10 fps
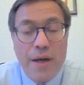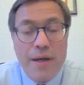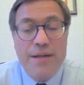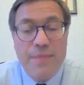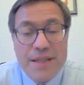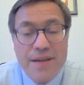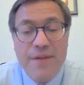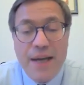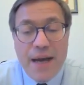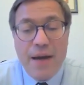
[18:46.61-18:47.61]
in a
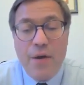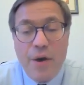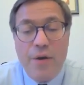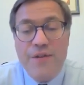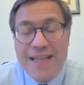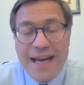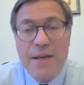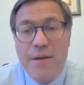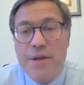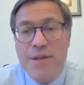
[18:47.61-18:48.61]
specific category of
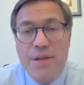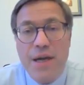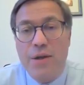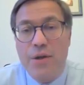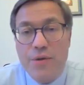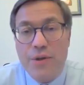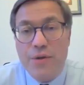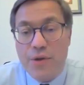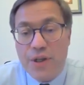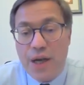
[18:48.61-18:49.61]
secondary
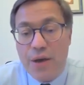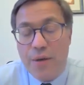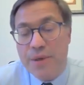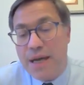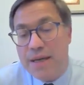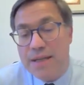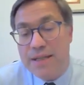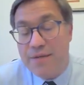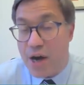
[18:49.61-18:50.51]
steatosis or steatohepatitis.